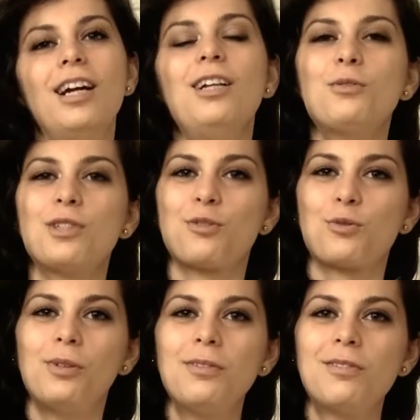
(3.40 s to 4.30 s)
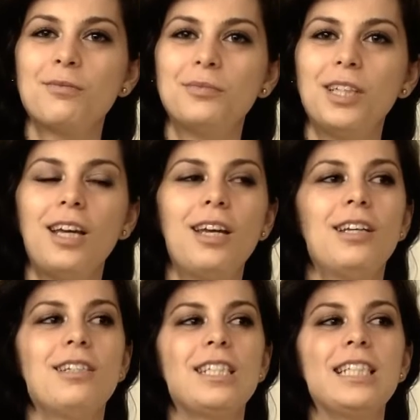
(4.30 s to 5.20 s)
Hello sensuals!
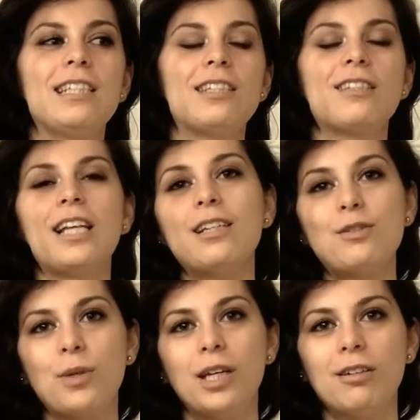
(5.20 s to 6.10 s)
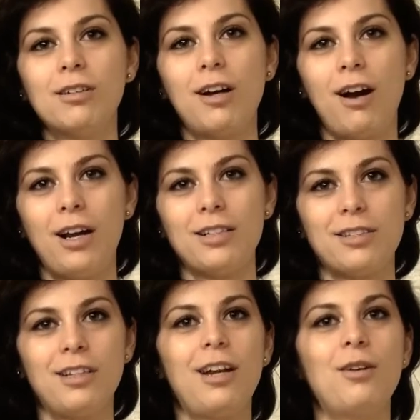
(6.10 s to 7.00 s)
Since last week I
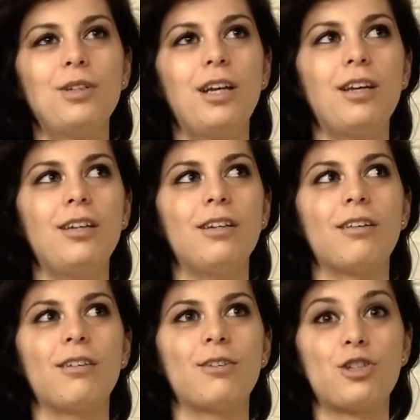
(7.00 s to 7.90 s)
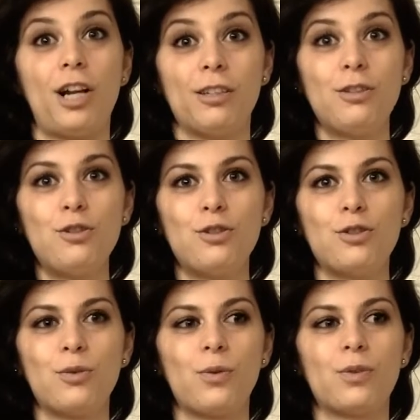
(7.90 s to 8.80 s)
set out a
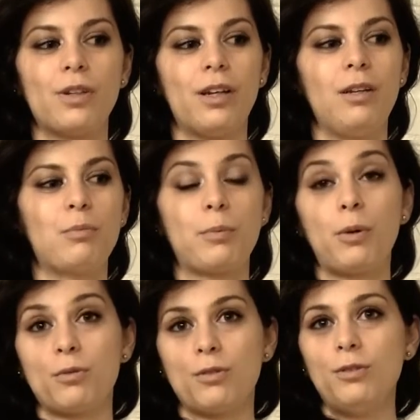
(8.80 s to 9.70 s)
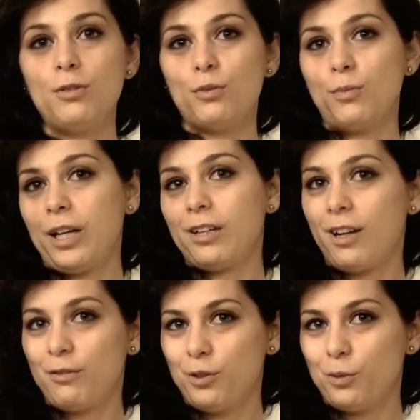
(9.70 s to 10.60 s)
challenge or a proposal to my
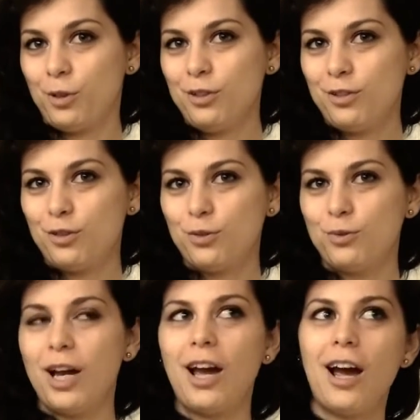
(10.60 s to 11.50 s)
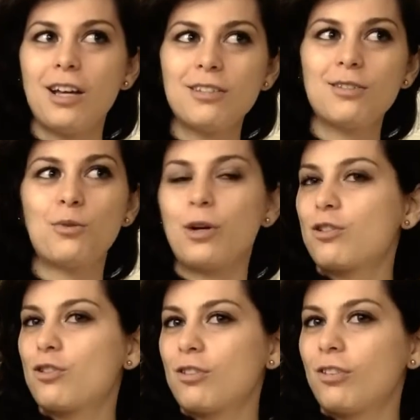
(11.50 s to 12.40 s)
guy viewers to ask
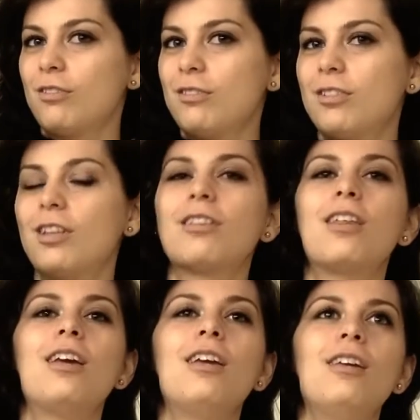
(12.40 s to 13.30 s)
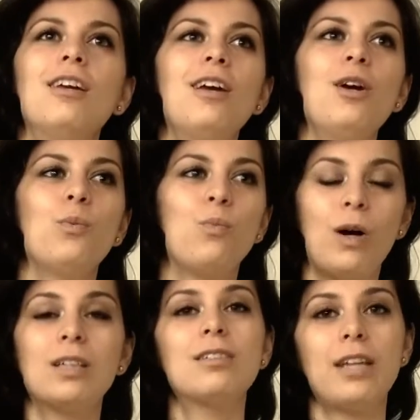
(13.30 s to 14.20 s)
questions that they
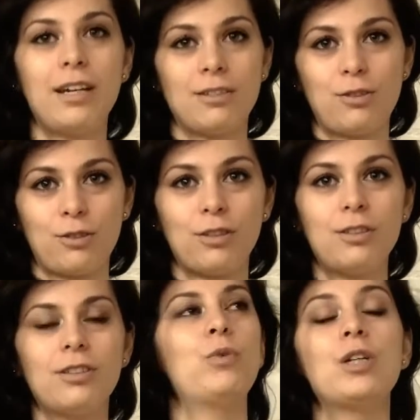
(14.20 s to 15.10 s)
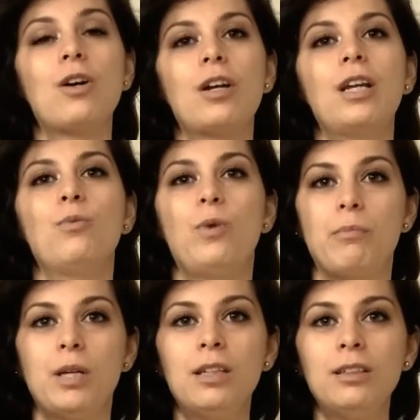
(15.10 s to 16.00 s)
want answered regarding
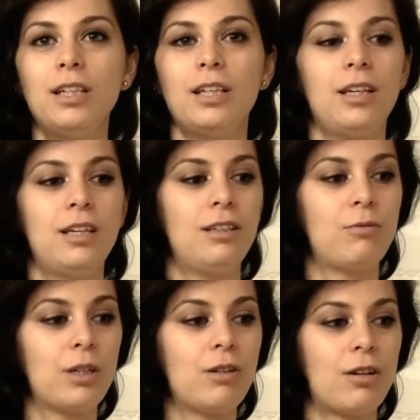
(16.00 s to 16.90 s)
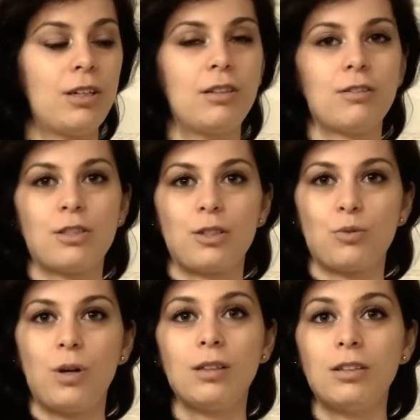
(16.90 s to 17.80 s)
women and regarding their
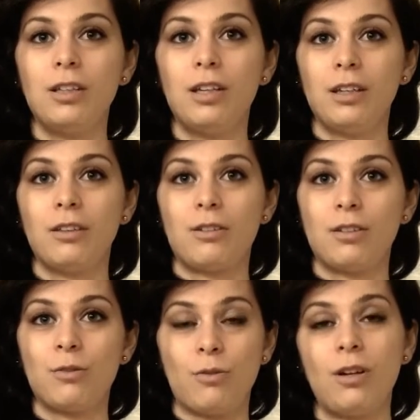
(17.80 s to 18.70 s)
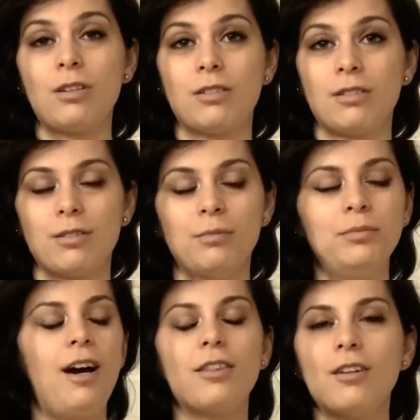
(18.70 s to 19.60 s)
sexuality and their
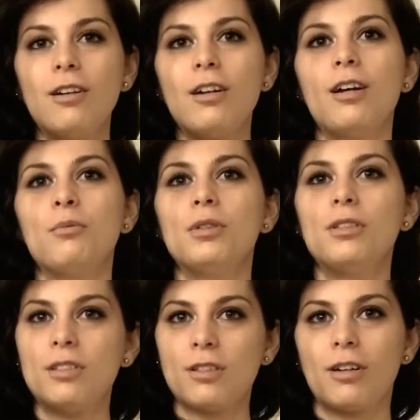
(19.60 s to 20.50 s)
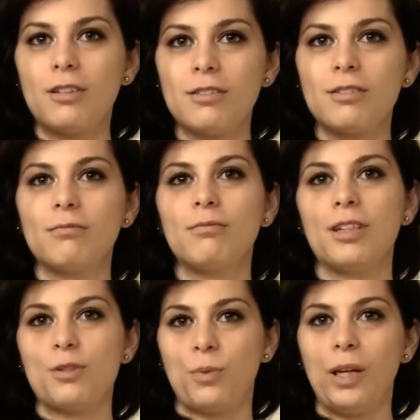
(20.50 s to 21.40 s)
eroticism. I thought I would start
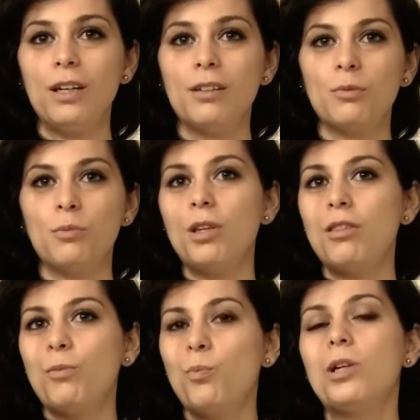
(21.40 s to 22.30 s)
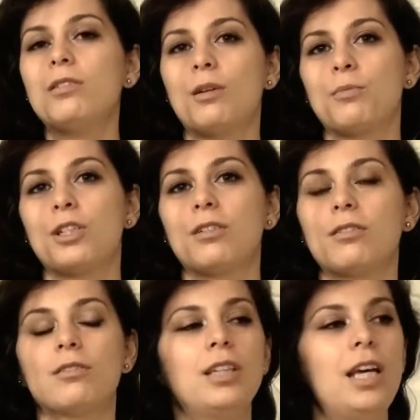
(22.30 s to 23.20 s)
this week with one
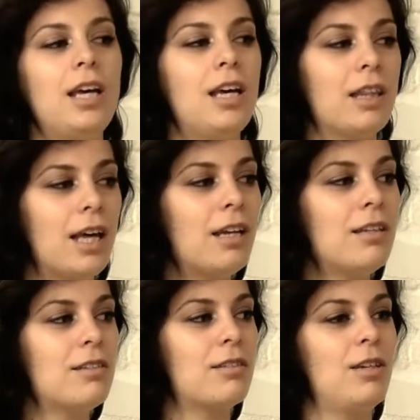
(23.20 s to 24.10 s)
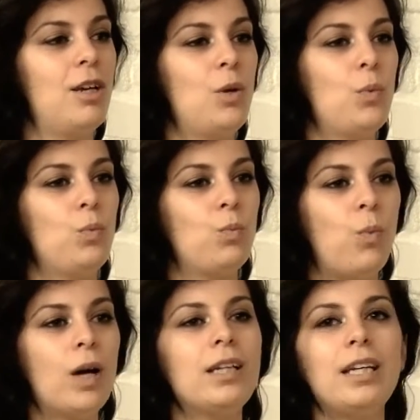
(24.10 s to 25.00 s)
subject, and that is,
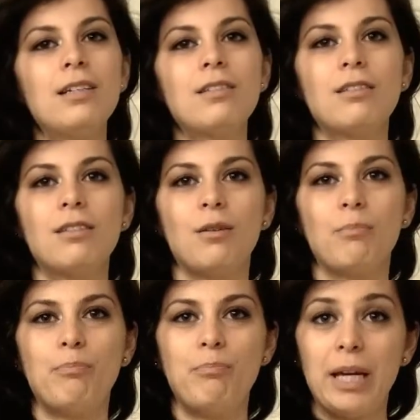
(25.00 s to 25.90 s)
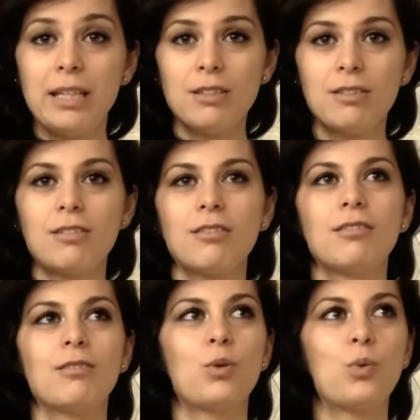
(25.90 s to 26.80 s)
what is the best
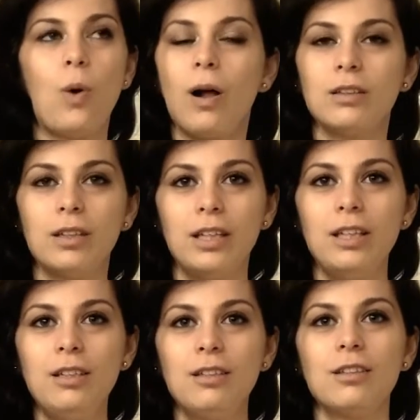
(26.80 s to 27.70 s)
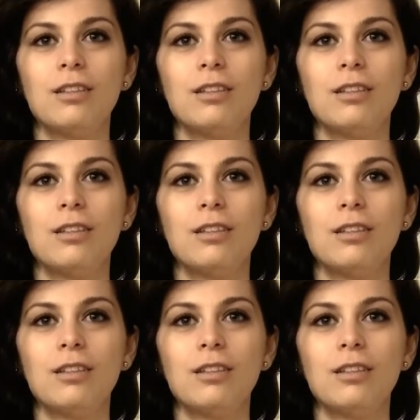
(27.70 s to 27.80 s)
quality